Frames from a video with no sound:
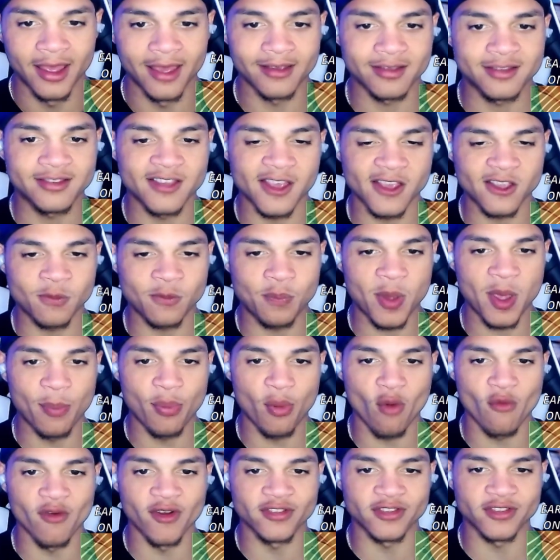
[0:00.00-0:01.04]
it's six
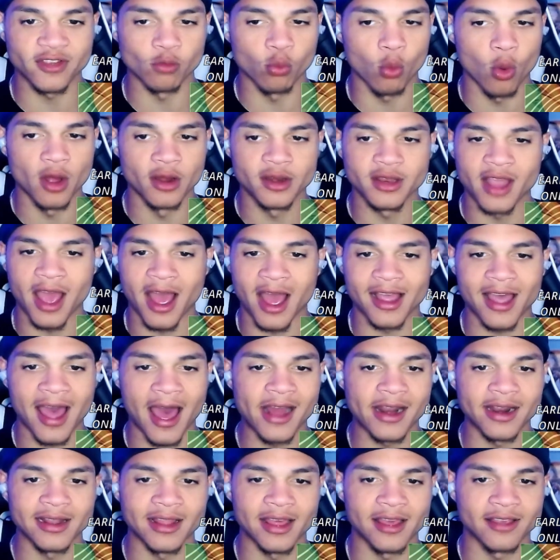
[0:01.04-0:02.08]
people versus one. Y'all
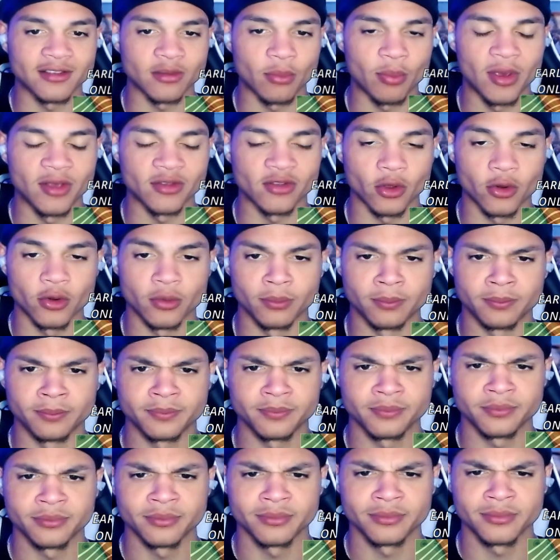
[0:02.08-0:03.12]
gotta land some hits on them.
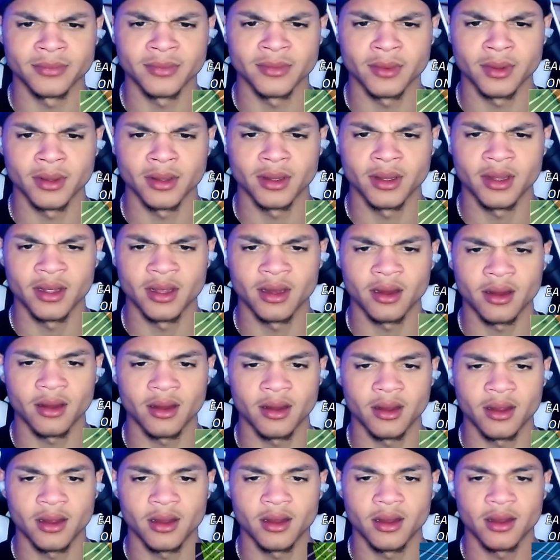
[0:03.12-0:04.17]

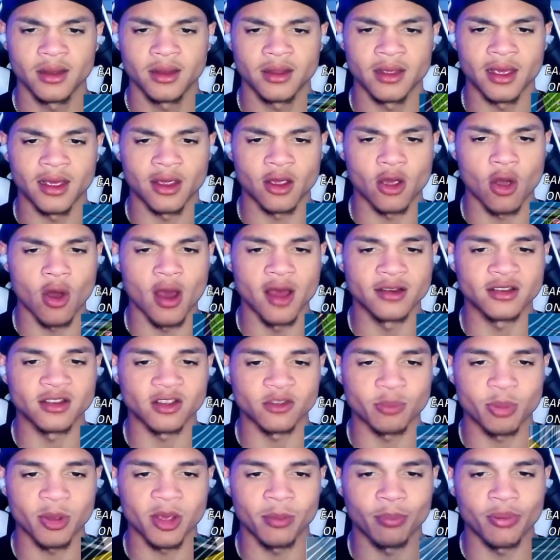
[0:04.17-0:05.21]
Yeah, go on,
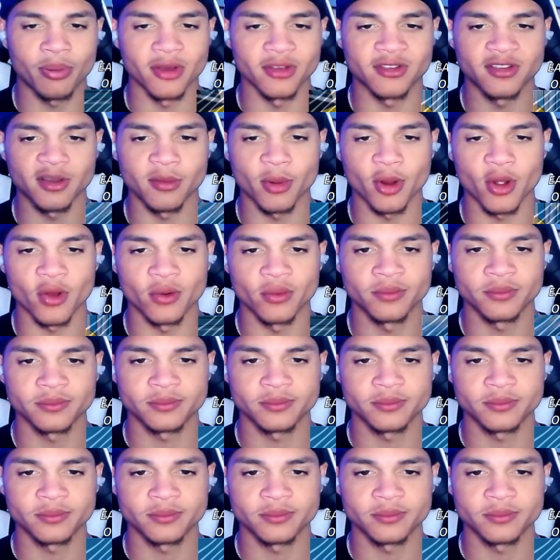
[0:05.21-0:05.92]
just do pussy, bro.